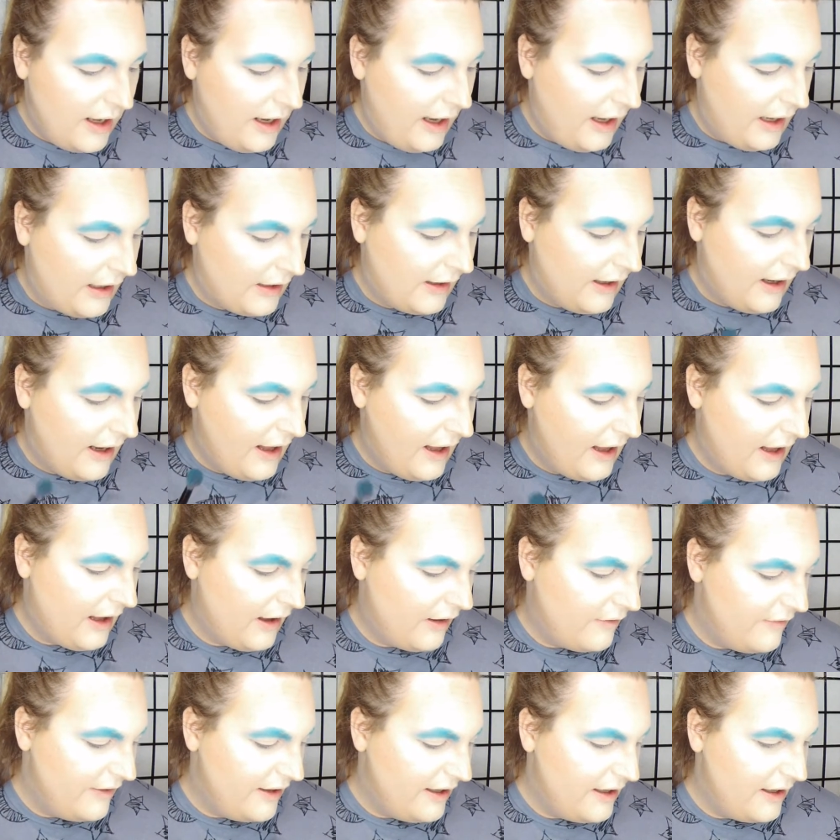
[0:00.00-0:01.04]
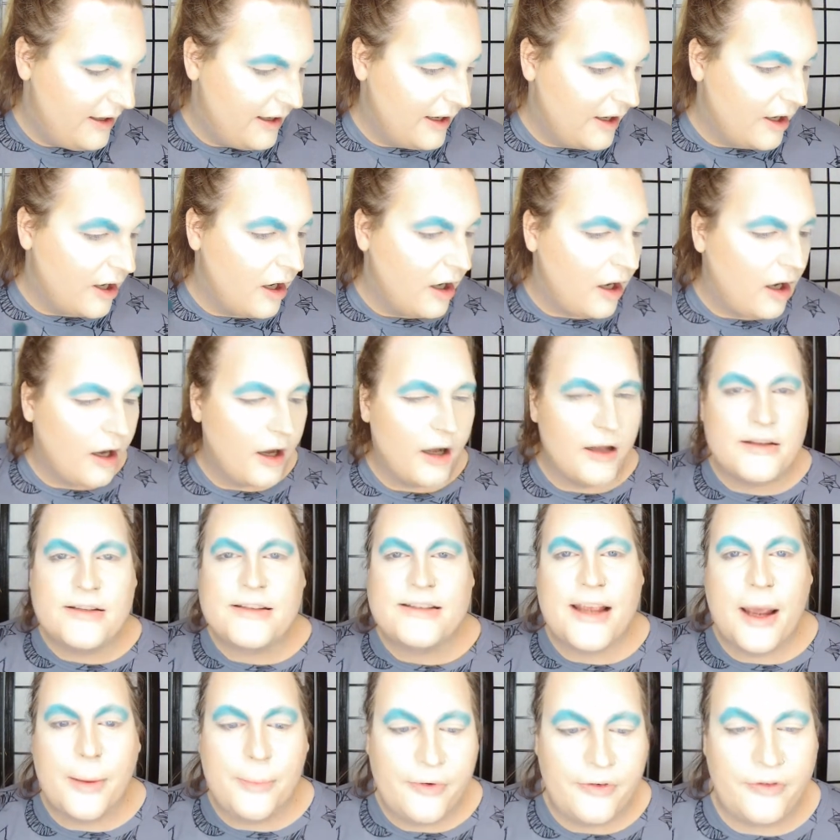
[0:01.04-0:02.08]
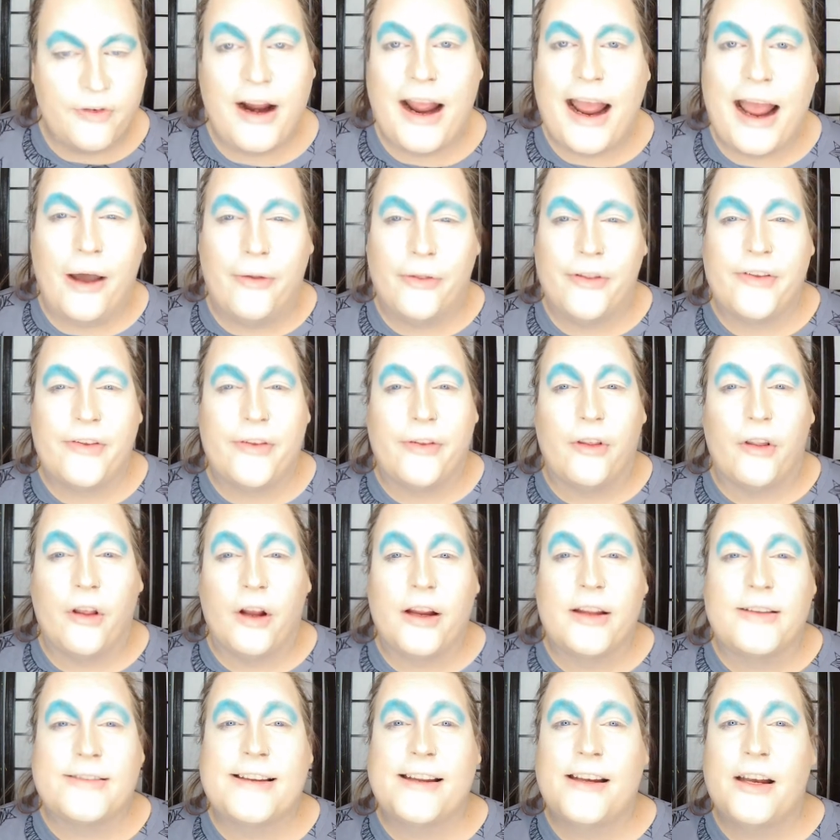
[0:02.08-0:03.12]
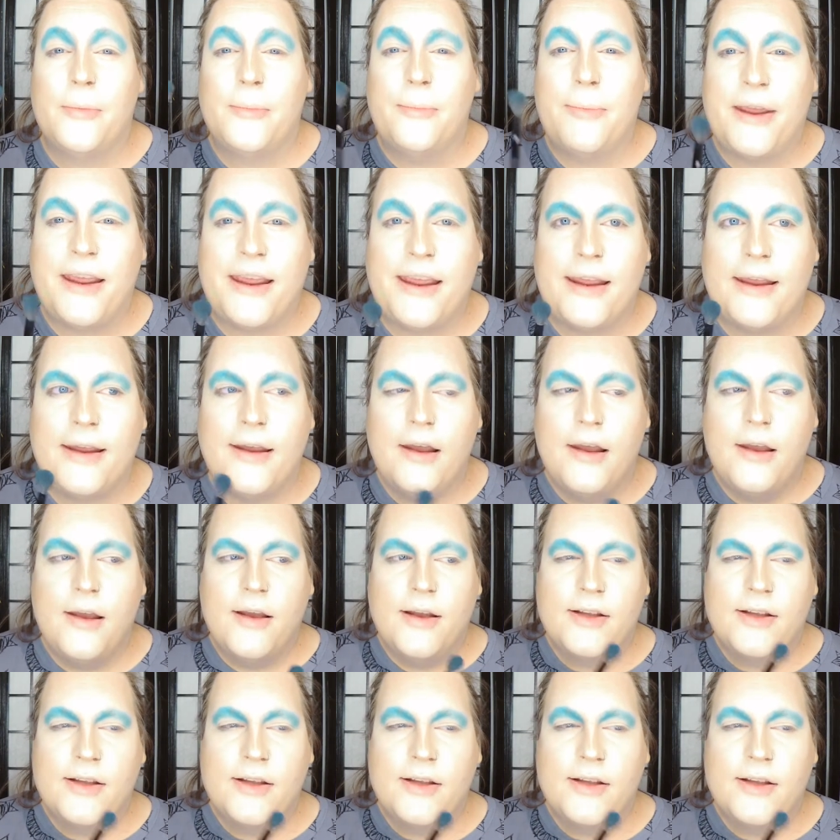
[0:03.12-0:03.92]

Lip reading: And I have a concept for how this look is going to be.